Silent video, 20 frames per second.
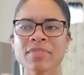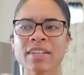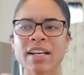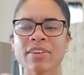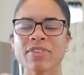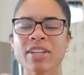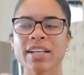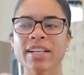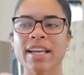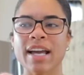
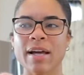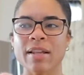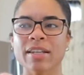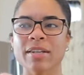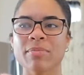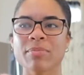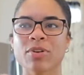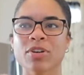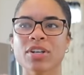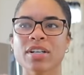I feel like
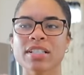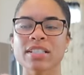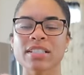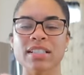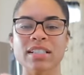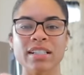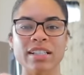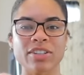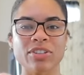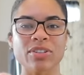Gatlinburg is
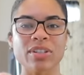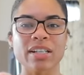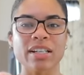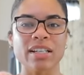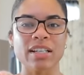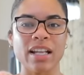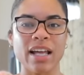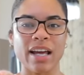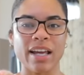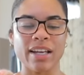literally
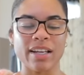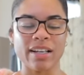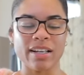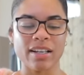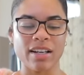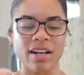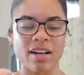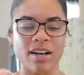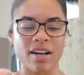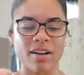
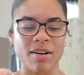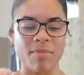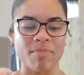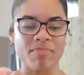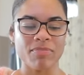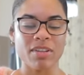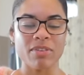like um,